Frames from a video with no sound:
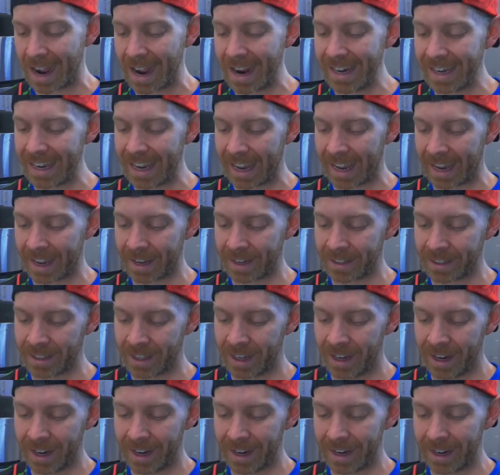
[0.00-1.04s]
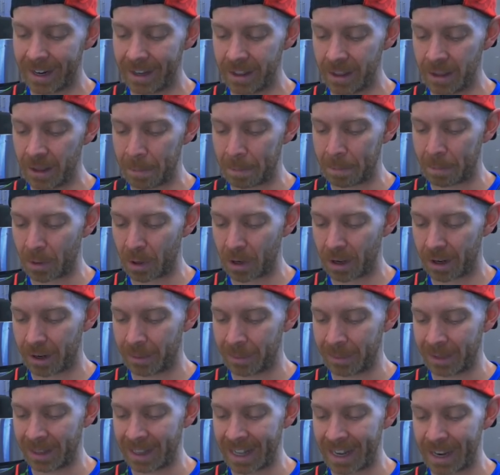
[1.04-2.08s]
I can't, in the
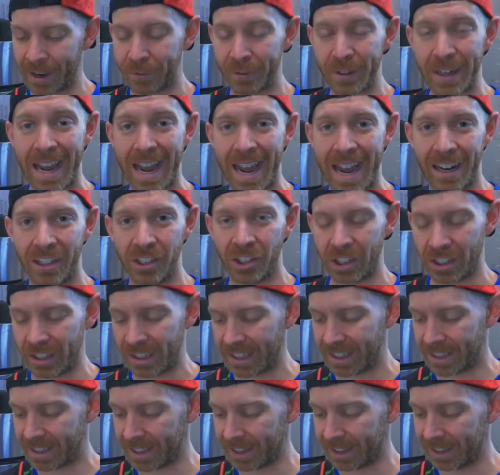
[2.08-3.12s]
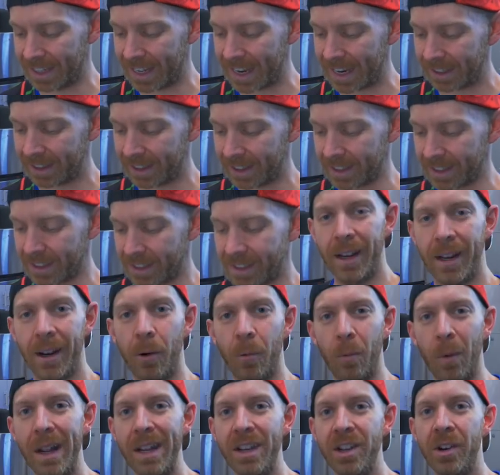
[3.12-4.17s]
bottom left, actually select this.
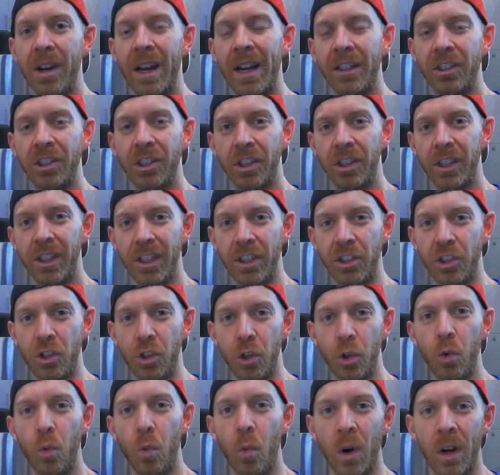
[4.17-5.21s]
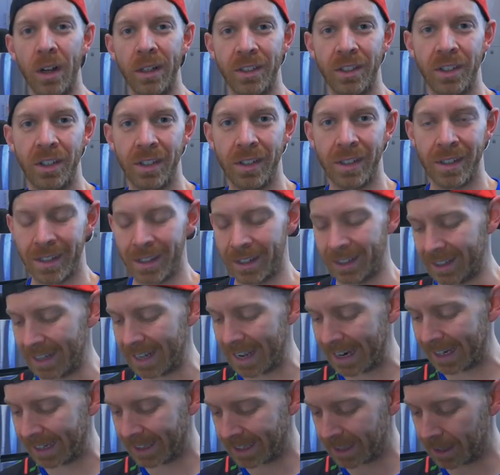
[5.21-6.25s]
And when you actually do want to
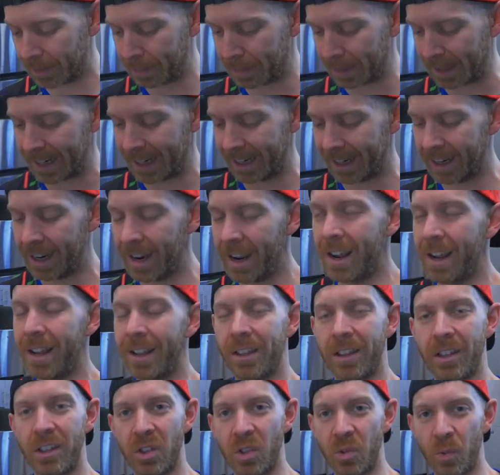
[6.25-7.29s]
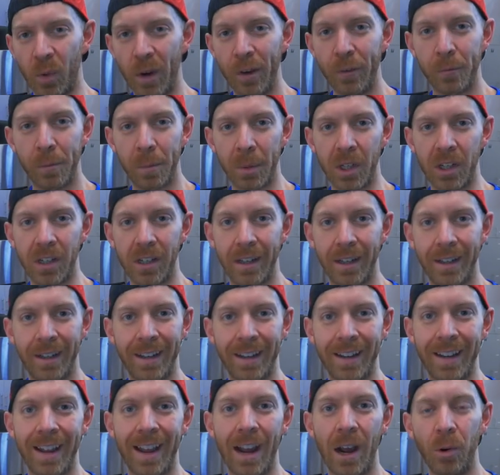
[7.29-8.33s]
select a bike, the Zwift blog
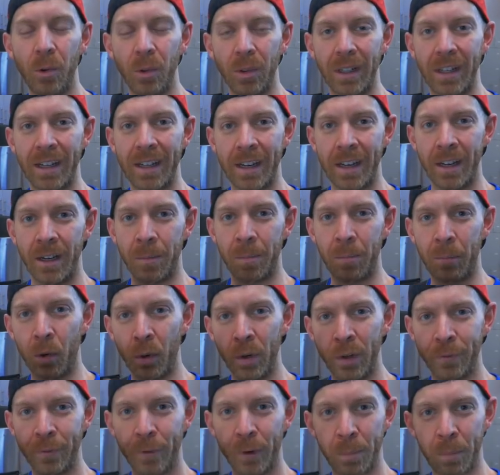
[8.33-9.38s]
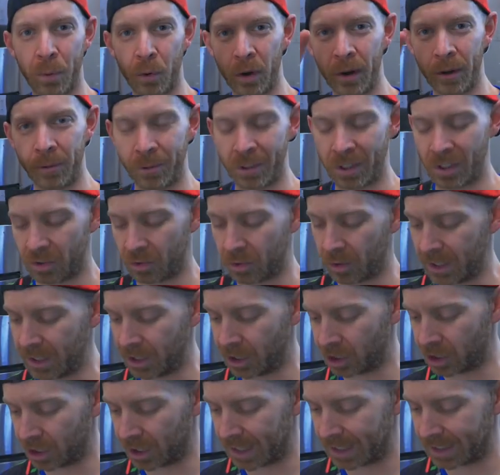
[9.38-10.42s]
outlined point for point with
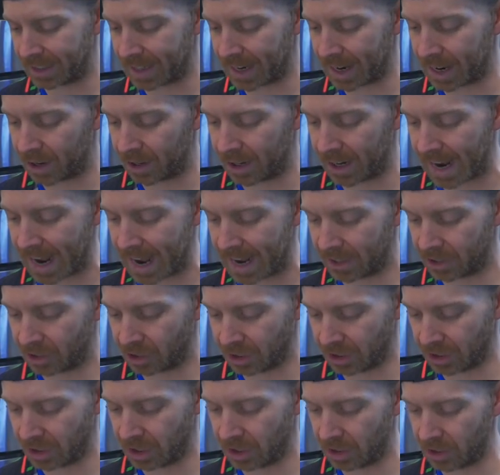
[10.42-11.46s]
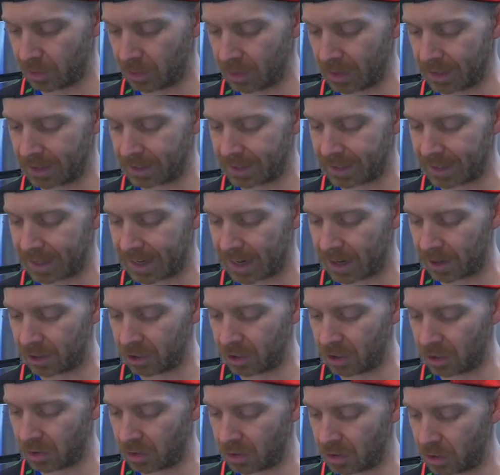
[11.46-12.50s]
screenshots how to actually do this. And how
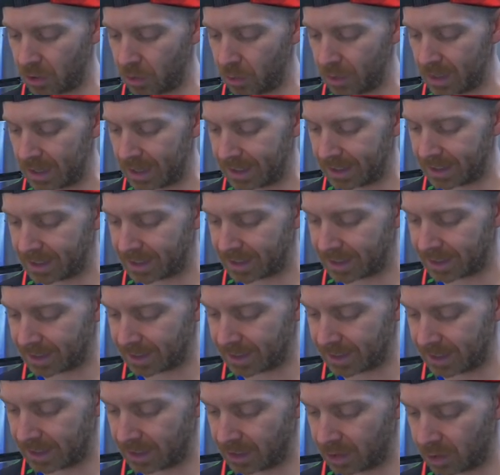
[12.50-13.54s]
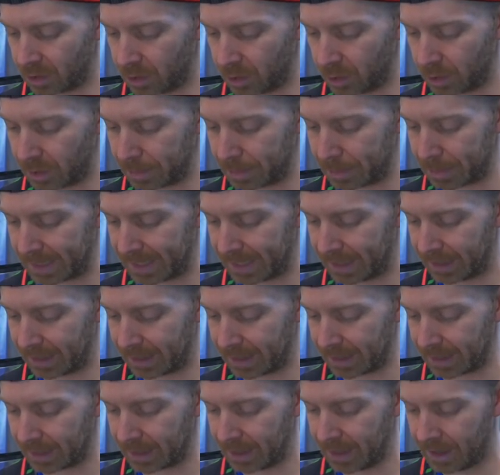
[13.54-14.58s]
you do this is, let's go to a bike
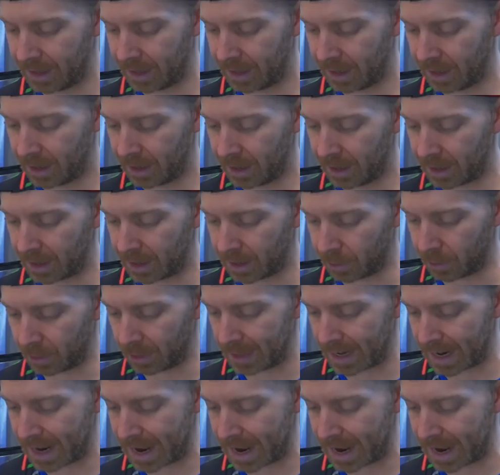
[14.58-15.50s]
that I would